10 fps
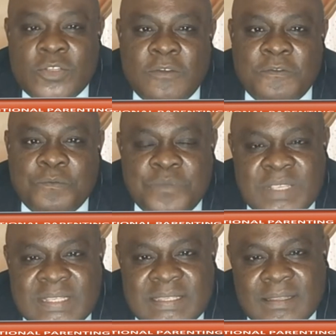of
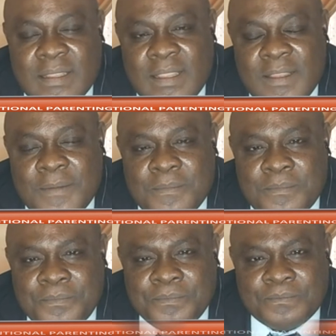mis,
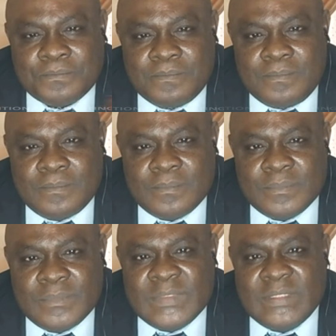um,
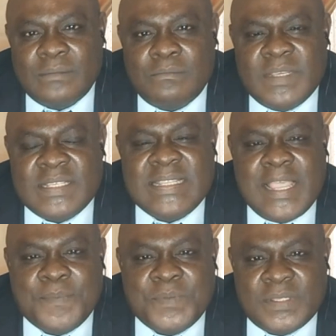
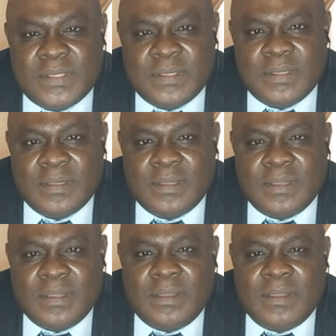missteps
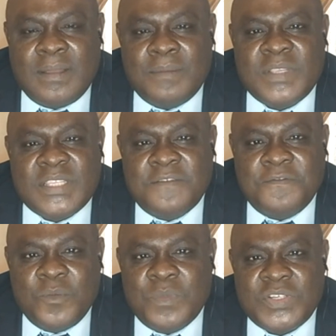and
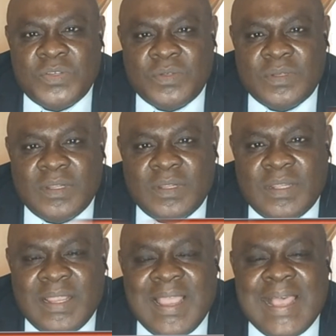misinformation mm-hmm.
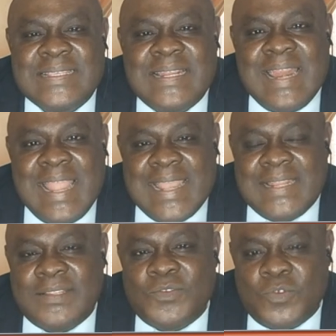has led
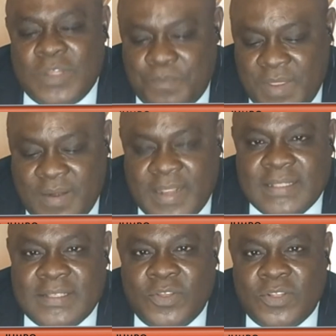to the
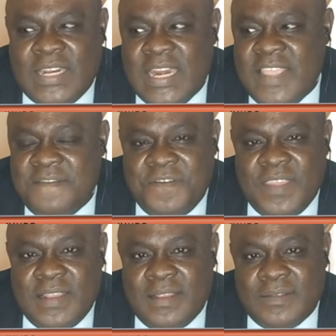parent not
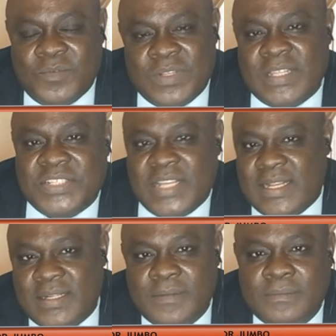living with the child.